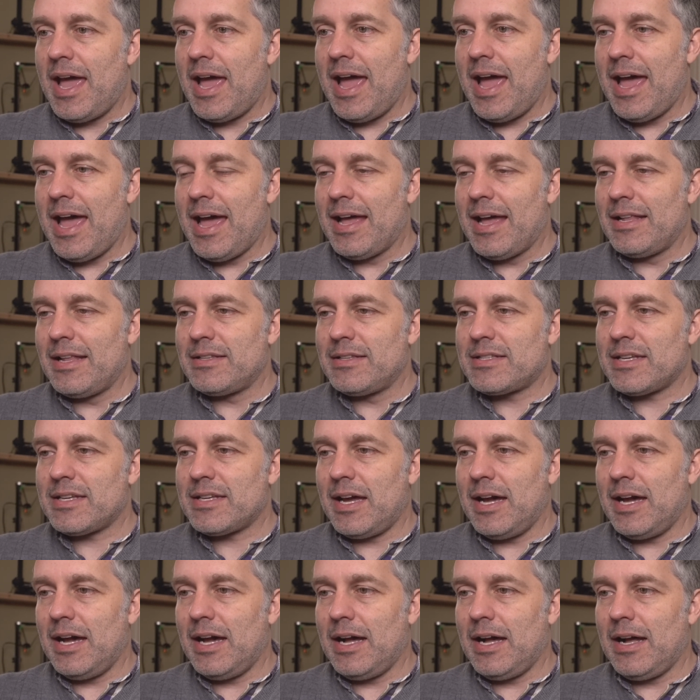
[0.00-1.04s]
And
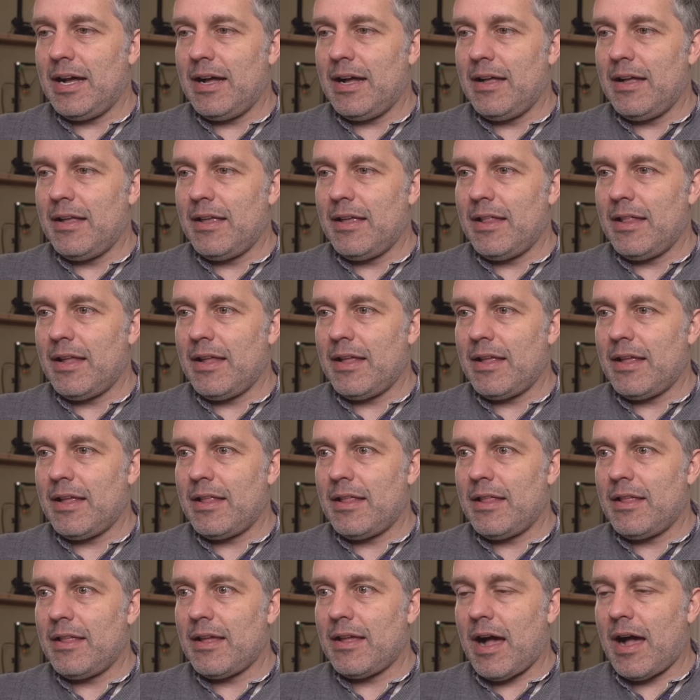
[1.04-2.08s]

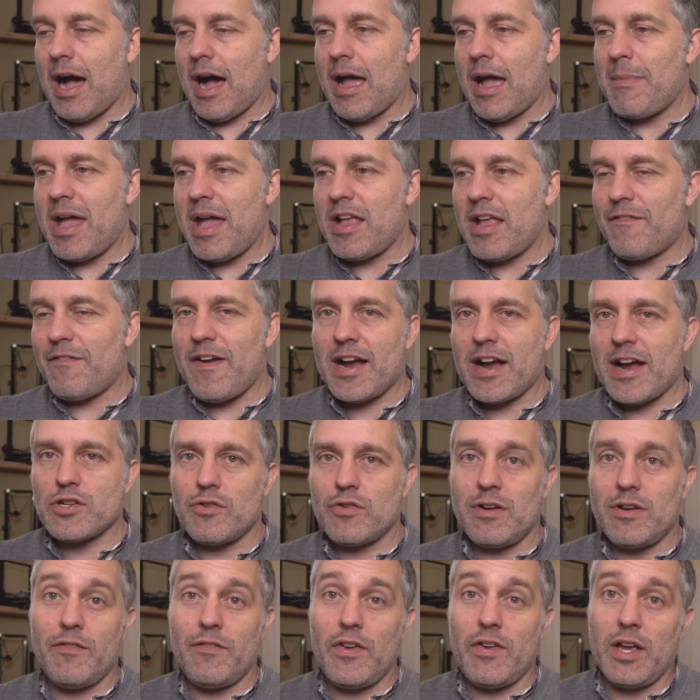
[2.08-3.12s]
I
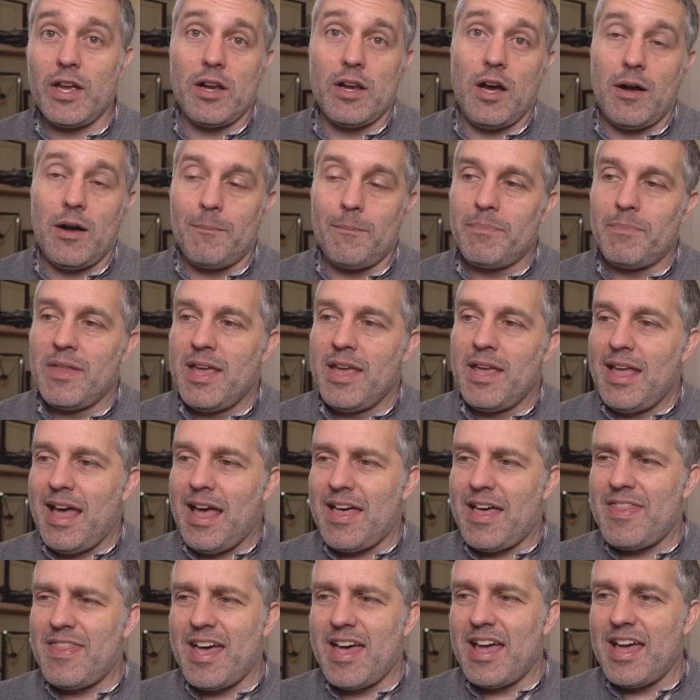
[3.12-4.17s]
manufacture in Vietnam.
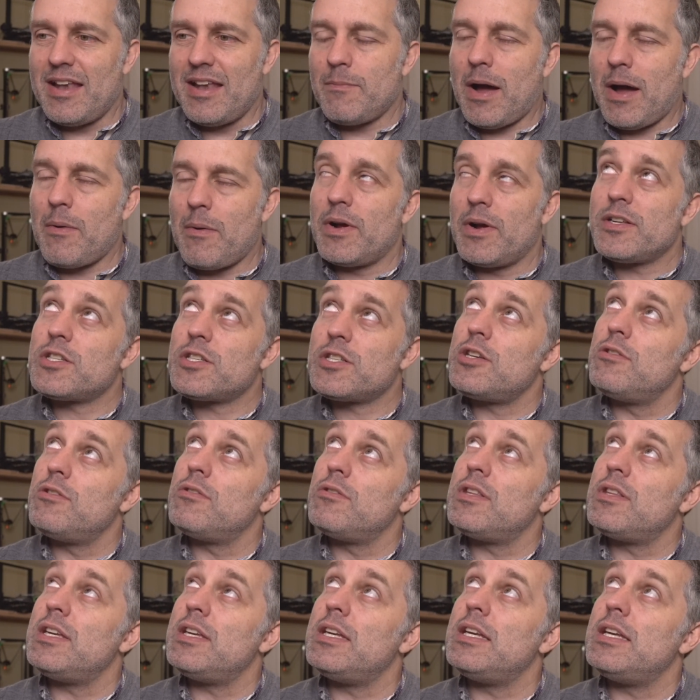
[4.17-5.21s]
And then I went to
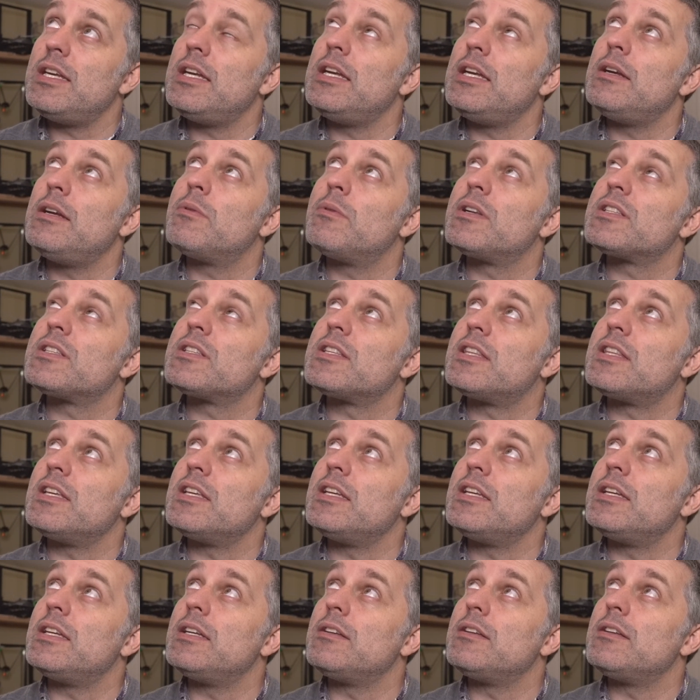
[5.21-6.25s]

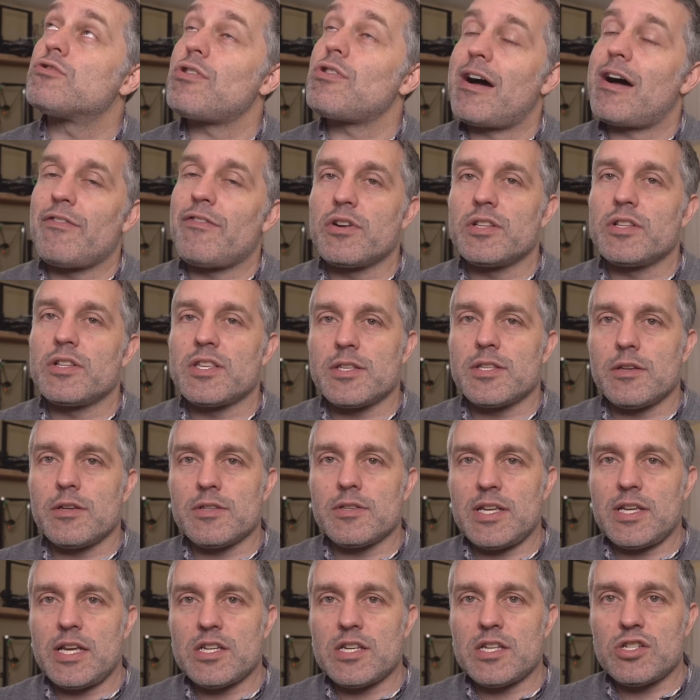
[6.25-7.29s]
the Travel Goods
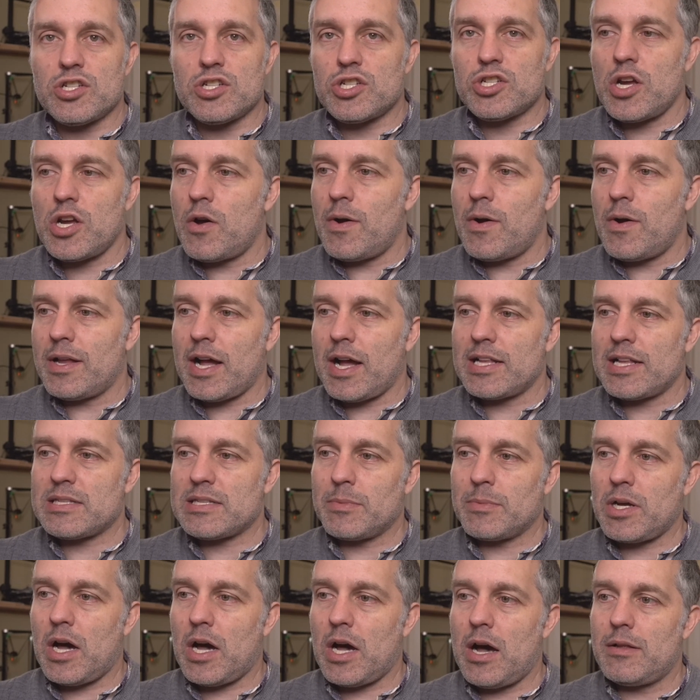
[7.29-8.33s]
Association show and got
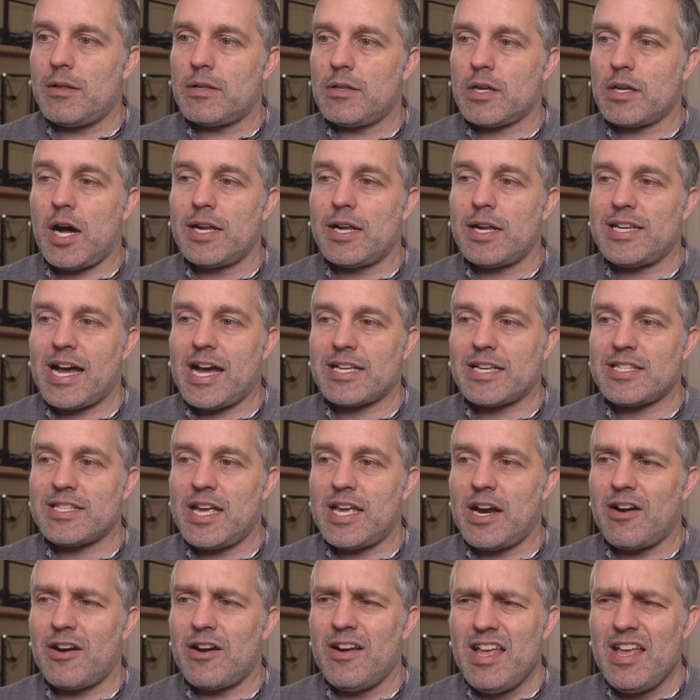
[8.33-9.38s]
some contacts
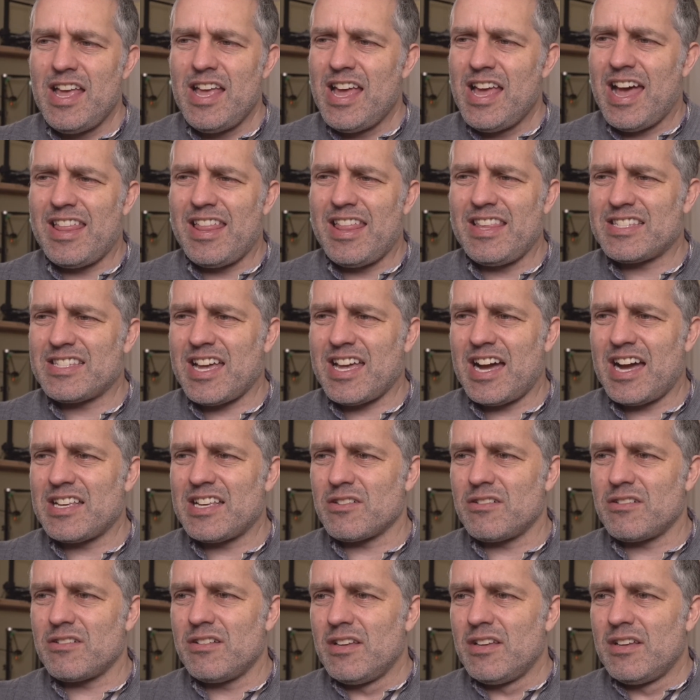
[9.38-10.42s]
there. And these guys
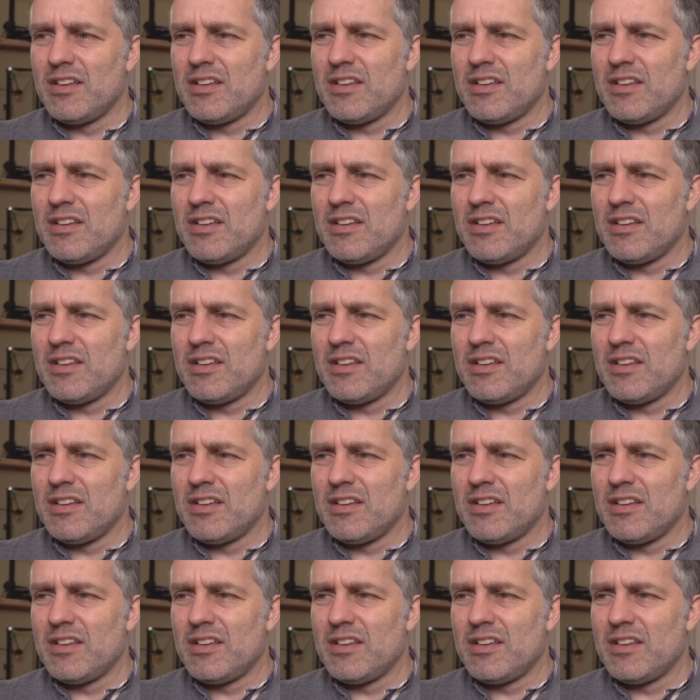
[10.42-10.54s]
are,